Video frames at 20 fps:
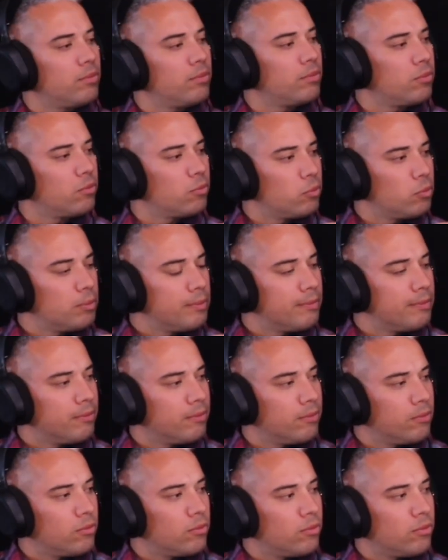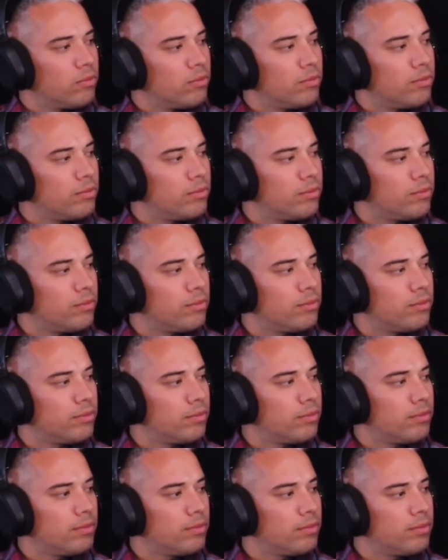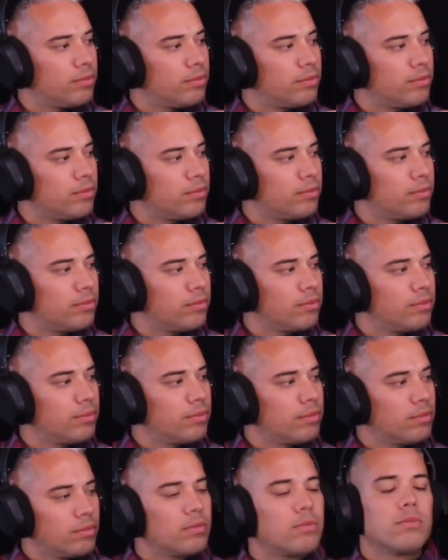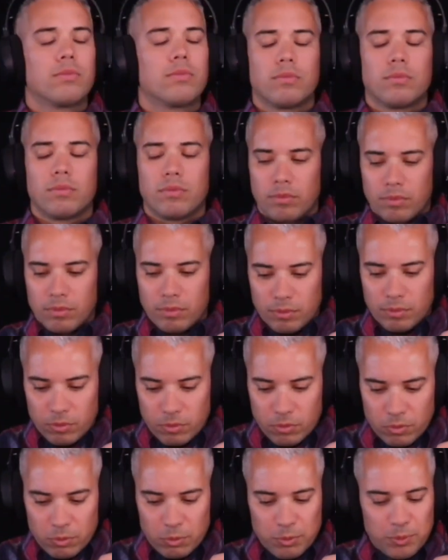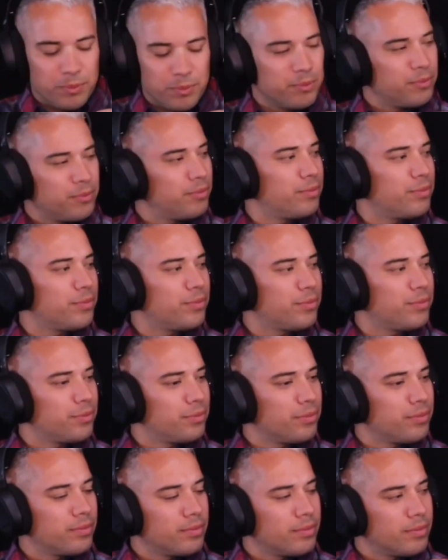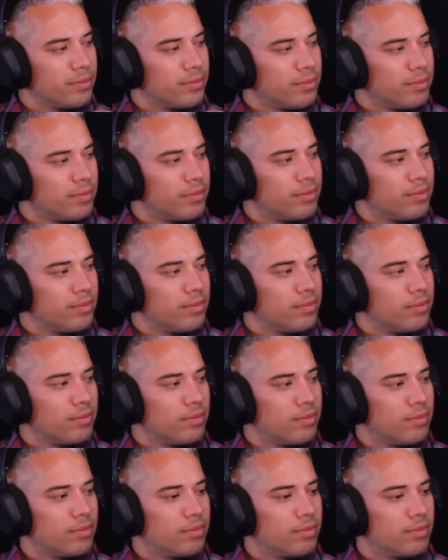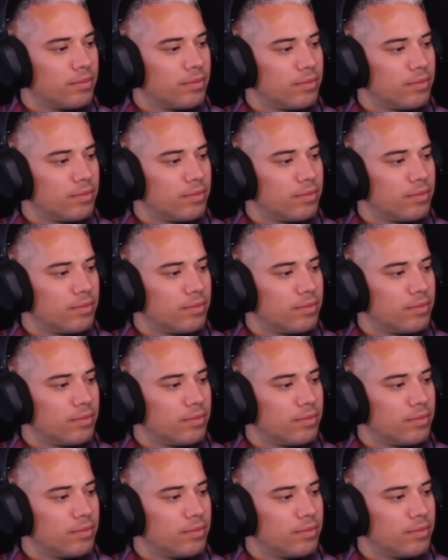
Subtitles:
No words are spoken by the person on screen.